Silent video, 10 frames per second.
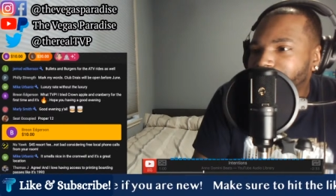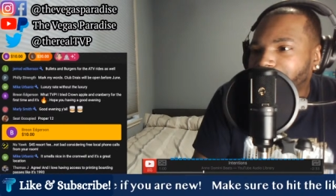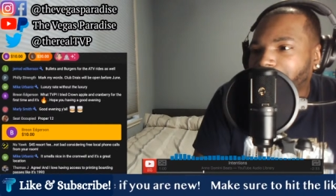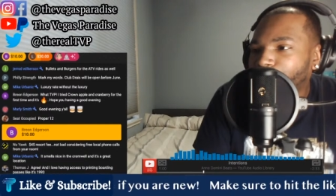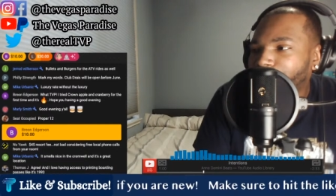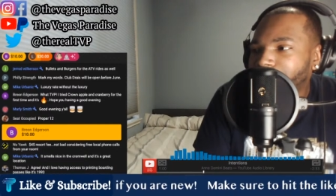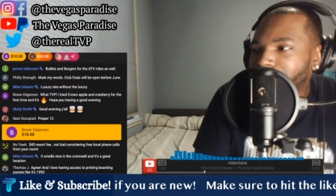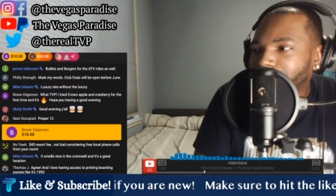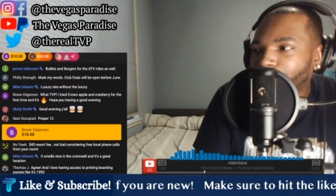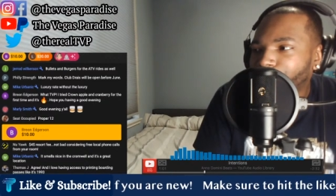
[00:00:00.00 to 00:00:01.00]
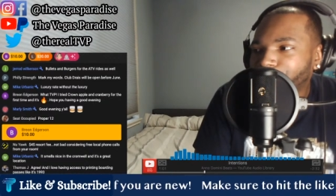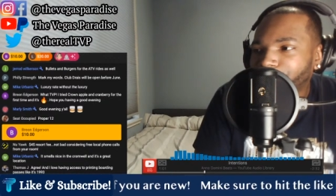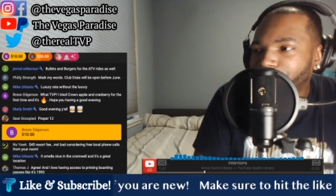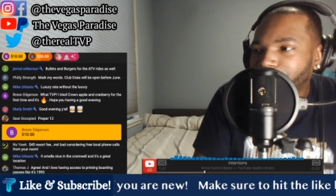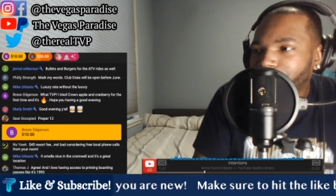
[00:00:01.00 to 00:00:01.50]
I wouldn't
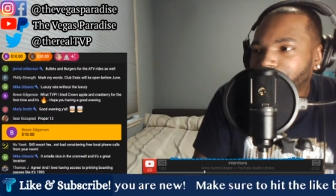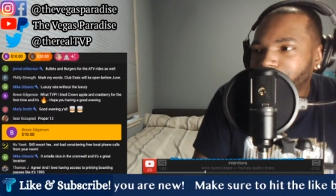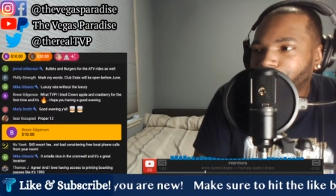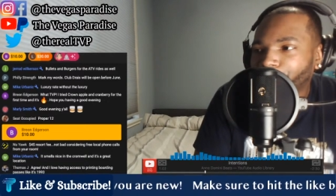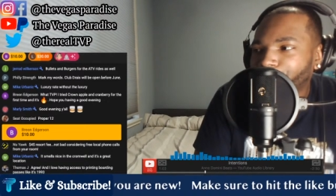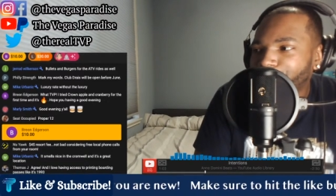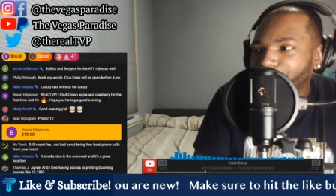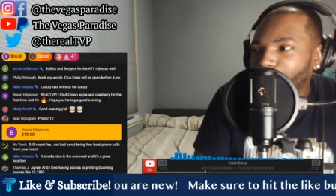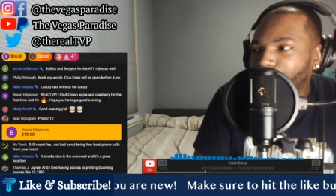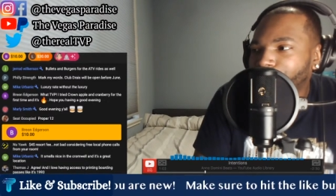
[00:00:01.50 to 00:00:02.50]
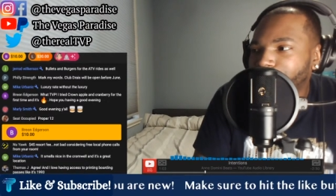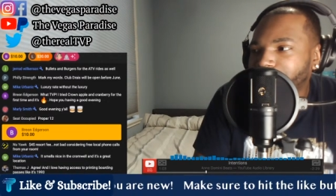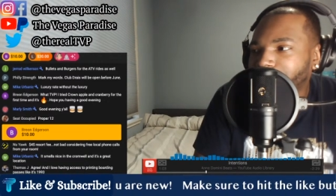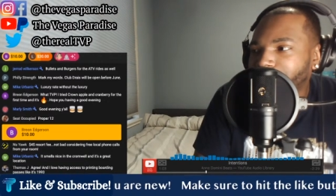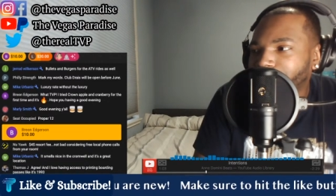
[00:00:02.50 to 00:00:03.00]
discourage anyone from
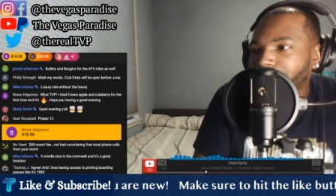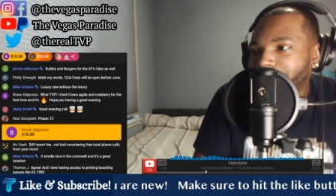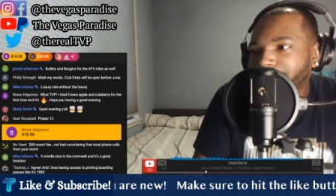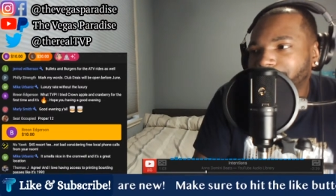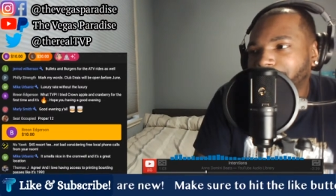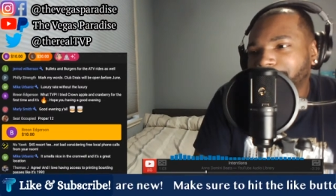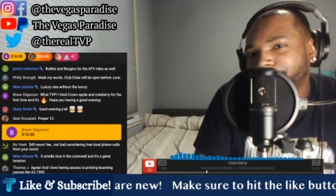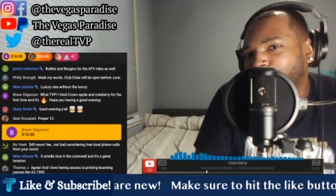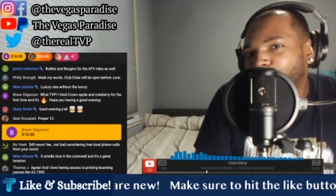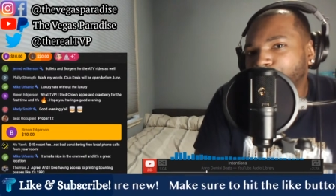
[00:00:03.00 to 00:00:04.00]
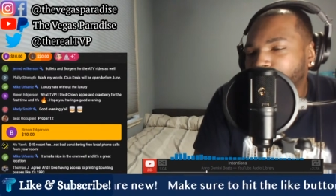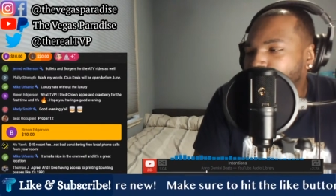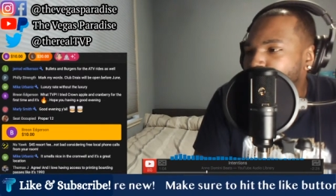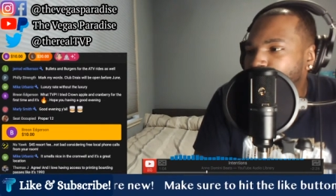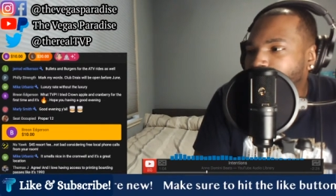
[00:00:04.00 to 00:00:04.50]
staying there. Like I think the rooms are
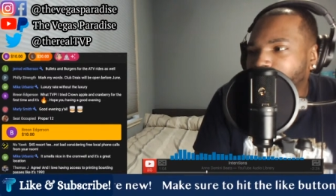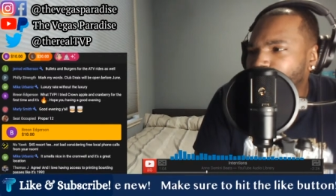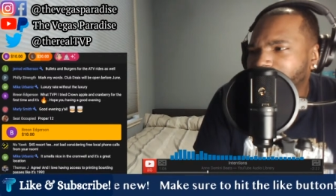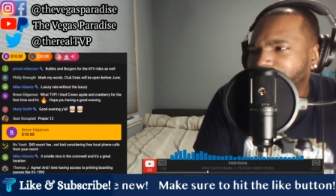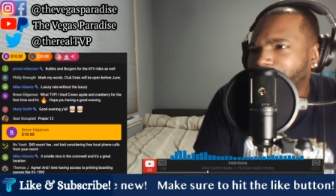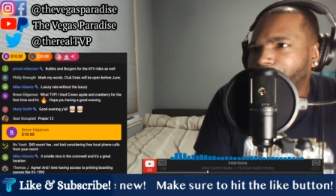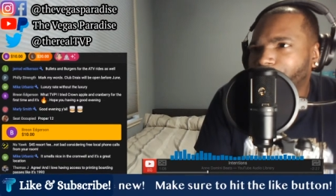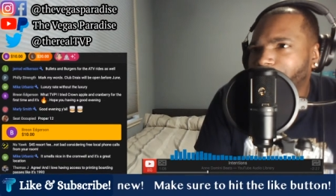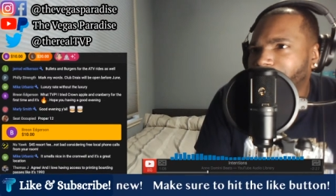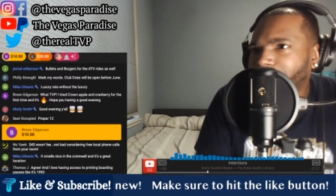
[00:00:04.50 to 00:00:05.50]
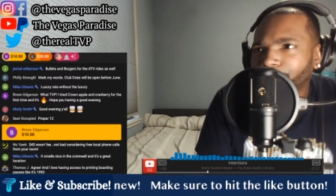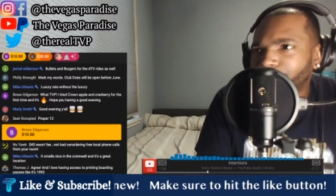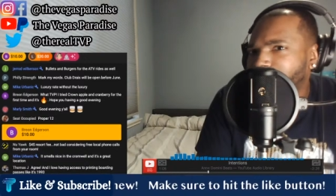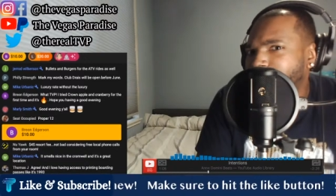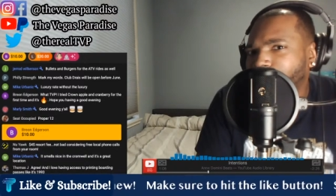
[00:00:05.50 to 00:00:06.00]
cool. I don't think they're great. I don't
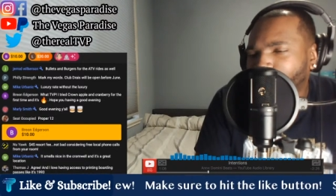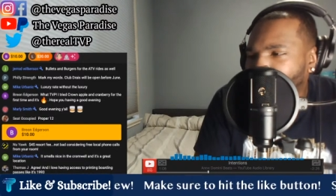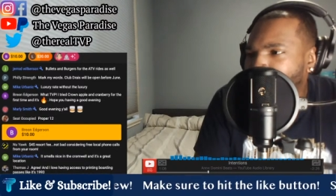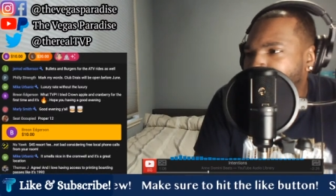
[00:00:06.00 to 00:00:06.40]
think they're horrible.